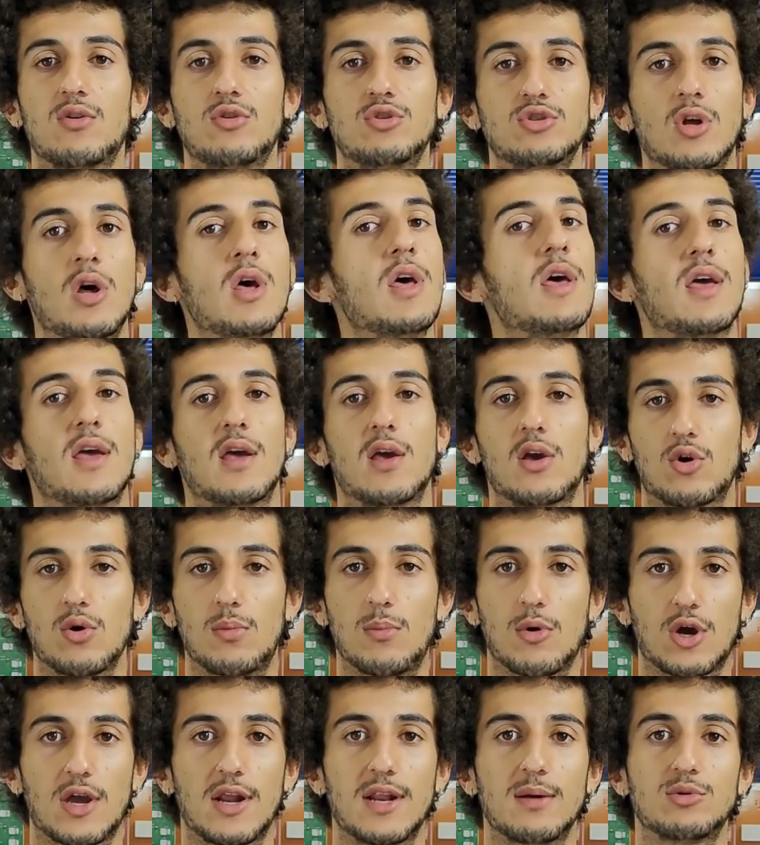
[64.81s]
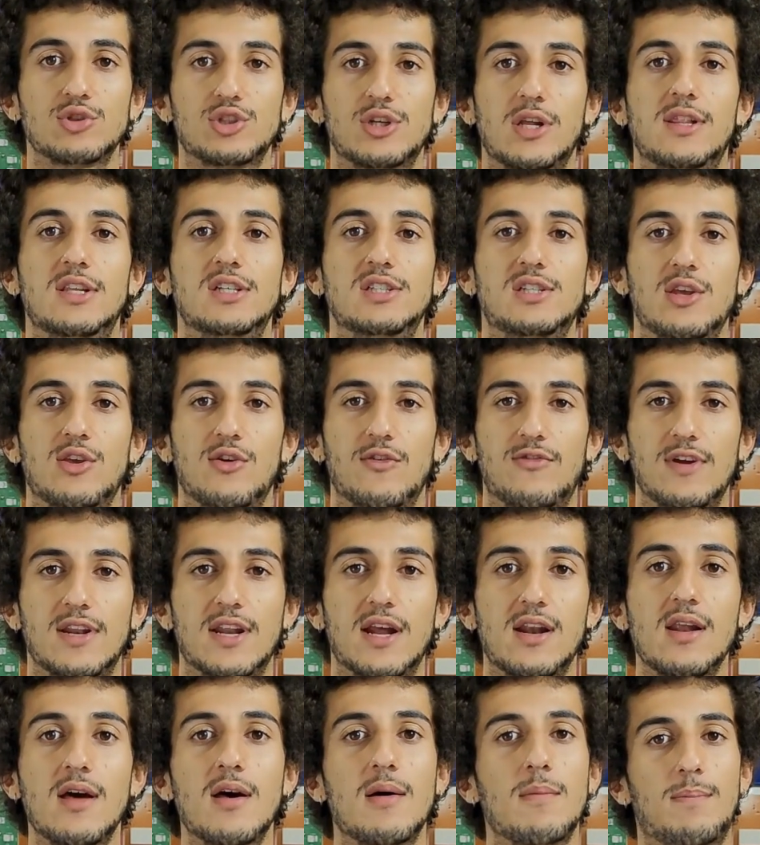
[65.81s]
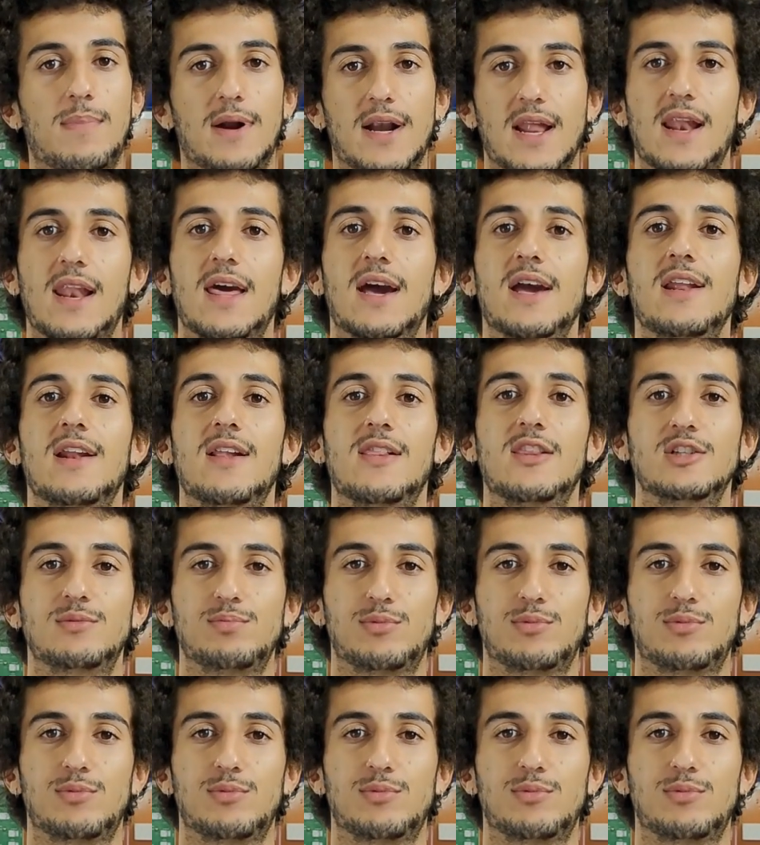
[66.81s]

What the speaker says: the final design to choose the device.